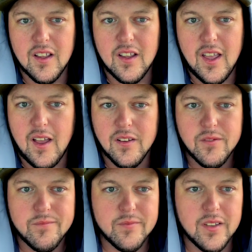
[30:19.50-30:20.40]
yeah,
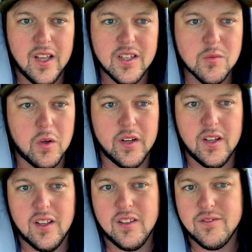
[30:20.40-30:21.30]
I just
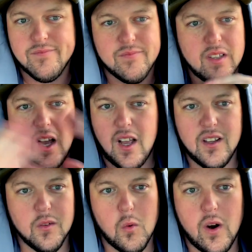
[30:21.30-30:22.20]
wanted
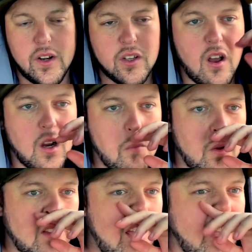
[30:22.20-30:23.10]
to talk
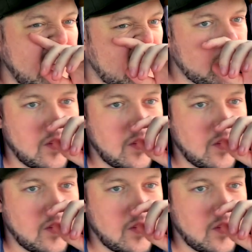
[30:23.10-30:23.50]
about that.